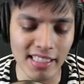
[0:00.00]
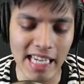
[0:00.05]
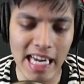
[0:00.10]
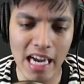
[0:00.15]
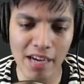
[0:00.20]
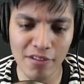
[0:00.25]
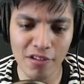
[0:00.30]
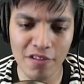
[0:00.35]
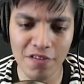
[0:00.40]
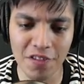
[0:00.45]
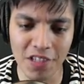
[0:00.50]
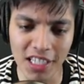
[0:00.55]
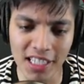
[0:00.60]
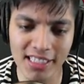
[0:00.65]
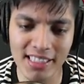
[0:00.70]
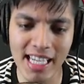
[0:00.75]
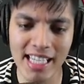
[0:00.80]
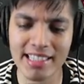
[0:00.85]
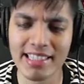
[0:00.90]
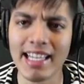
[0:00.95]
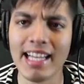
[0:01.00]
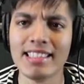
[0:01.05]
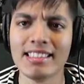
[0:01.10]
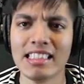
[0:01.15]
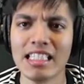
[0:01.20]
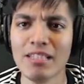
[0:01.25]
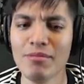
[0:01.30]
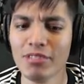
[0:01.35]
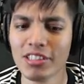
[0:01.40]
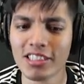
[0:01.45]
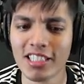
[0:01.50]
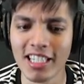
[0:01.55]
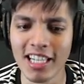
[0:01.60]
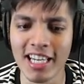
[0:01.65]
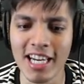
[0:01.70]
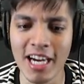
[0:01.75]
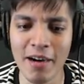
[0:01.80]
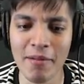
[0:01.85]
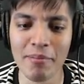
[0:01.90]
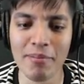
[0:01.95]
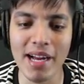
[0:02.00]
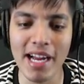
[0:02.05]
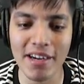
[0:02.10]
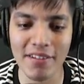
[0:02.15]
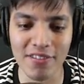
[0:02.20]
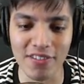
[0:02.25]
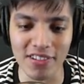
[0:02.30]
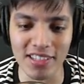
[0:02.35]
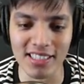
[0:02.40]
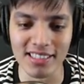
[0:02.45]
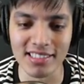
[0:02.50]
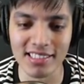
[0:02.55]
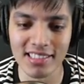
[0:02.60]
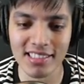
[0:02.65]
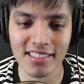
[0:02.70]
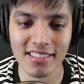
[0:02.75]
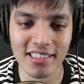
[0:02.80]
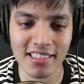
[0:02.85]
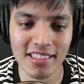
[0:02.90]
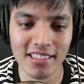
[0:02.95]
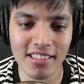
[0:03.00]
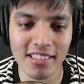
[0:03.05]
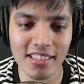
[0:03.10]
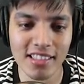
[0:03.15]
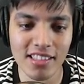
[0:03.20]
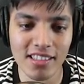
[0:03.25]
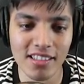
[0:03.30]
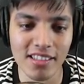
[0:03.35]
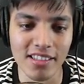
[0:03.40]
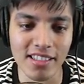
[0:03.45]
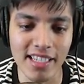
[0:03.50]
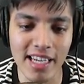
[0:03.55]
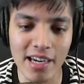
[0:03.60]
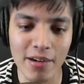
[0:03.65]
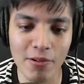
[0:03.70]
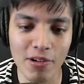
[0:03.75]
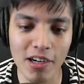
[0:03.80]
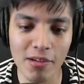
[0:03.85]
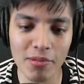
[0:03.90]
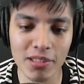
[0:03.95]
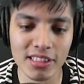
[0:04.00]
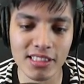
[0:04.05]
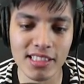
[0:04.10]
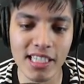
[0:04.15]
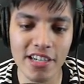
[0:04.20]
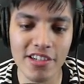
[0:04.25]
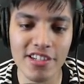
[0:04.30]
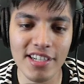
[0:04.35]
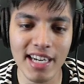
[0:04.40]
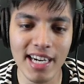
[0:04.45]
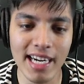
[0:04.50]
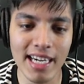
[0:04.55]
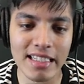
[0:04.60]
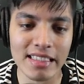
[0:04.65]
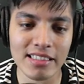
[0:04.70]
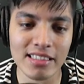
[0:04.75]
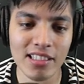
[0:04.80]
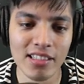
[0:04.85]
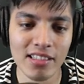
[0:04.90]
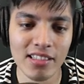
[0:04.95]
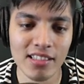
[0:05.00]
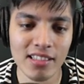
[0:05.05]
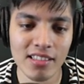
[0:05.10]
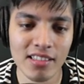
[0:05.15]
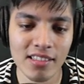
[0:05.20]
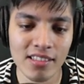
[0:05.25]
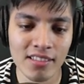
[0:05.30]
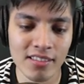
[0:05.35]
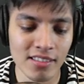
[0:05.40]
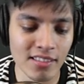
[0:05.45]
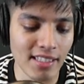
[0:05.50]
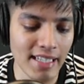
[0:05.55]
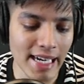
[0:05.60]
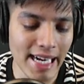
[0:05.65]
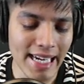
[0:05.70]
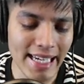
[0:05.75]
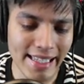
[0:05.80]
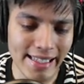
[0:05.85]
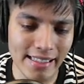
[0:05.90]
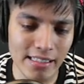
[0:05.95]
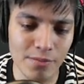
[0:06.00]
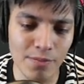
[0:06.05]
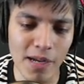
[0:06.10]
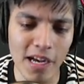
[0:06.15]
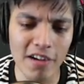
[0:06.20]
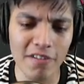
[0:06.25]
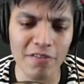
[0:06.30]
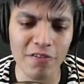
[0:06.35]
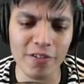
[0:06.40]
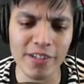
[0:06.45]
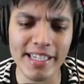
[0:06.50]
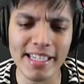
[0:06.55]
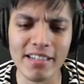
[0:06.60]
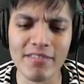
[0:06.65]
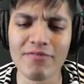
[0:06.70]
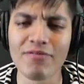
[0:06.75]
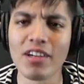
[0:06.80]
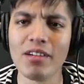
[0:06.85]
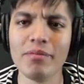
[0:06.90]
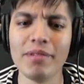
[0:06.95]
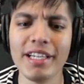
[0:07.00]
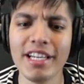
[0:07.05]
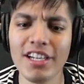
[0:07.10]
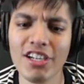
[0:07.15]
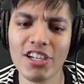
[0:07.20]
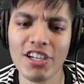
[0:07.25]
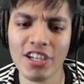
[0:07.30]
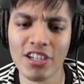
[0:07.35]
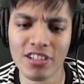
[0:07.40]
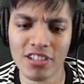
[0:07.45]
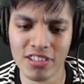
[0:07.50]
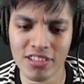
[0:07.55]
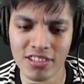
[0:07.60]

And I have a feeling that that demon's gonna come back for us. Okay, we're almost there, you guys. I can smell freedom from here.